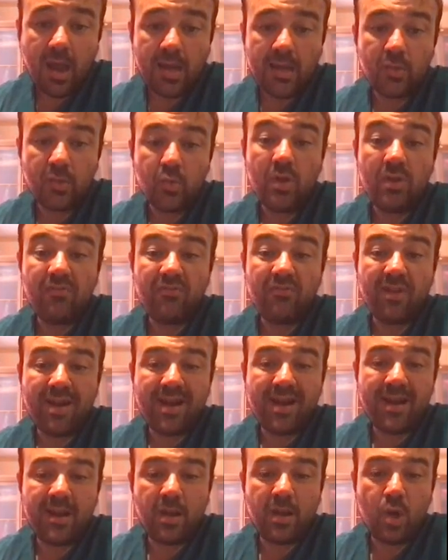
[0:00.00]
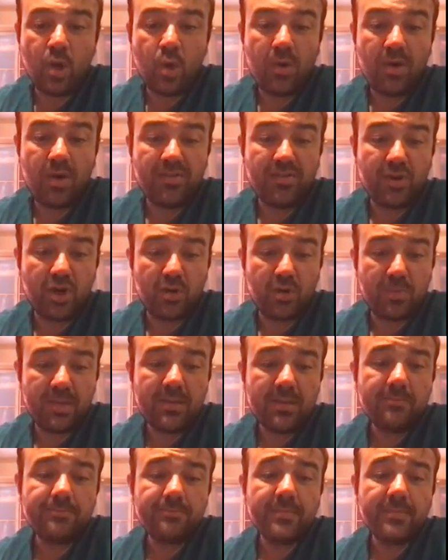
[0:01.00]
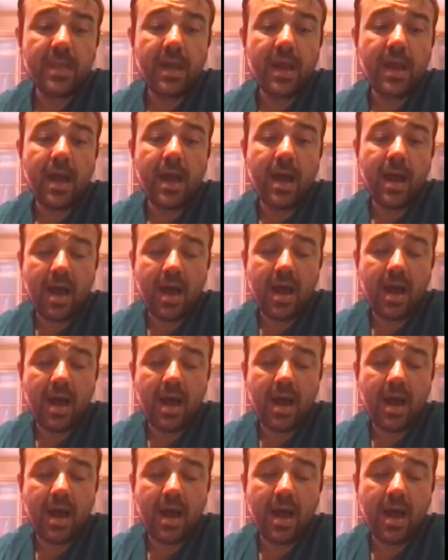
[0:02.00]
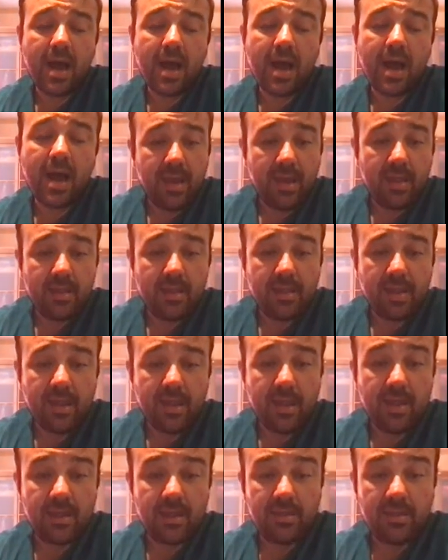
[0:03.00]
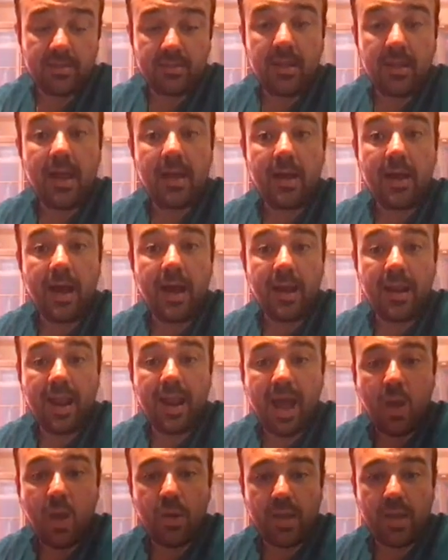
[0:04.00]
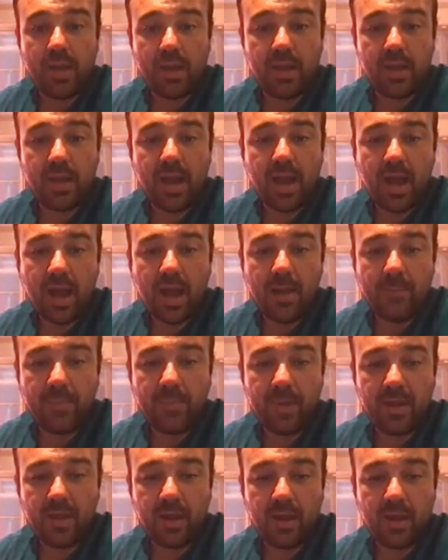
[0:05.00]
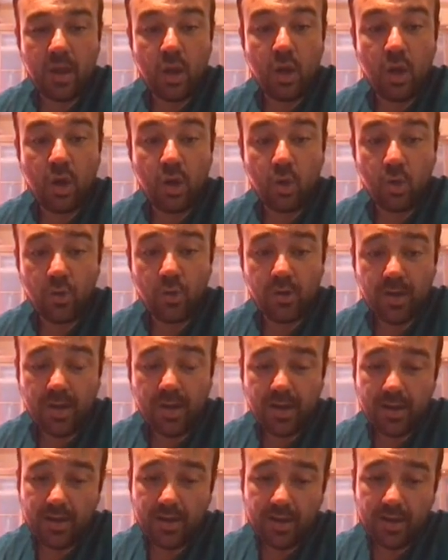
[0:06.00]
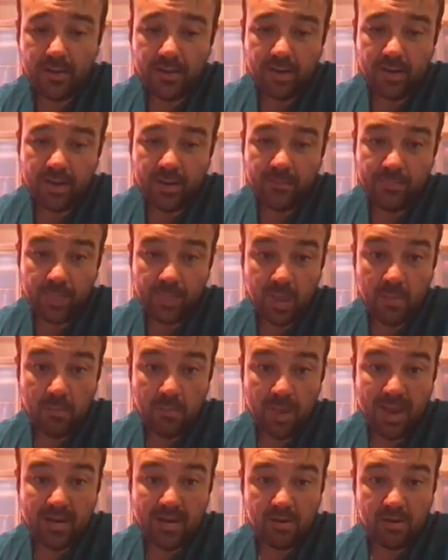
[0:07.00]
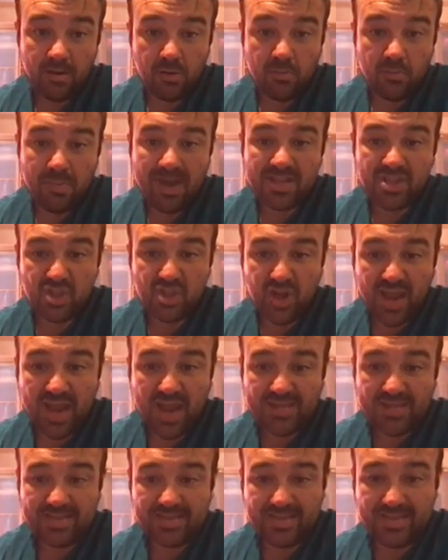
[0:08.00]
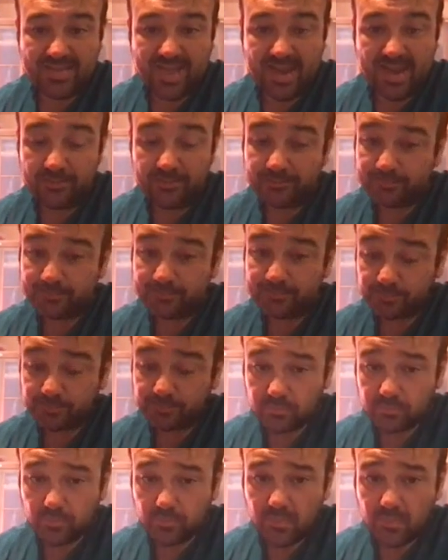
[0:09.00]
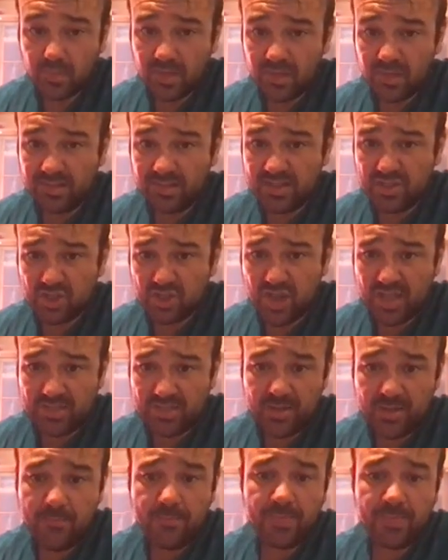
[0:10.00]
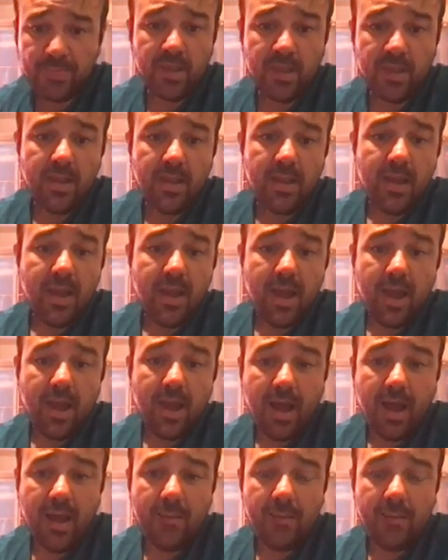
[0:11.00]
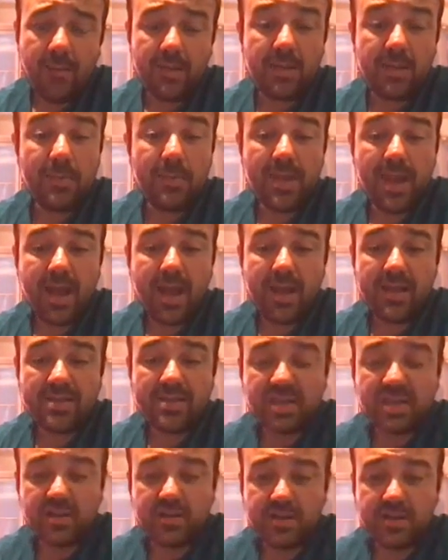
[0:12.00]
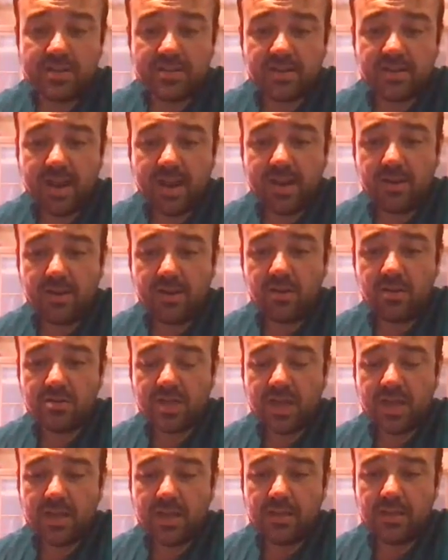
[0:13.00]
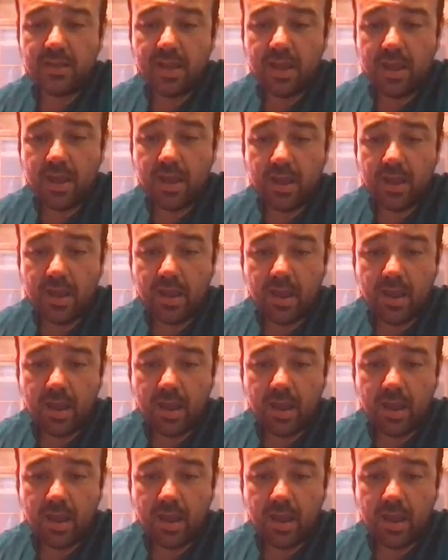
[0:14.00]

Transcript: It will fly in low Earth orbit and allowing low background, much less than Chandra. The PI is Chris Reynolds, and the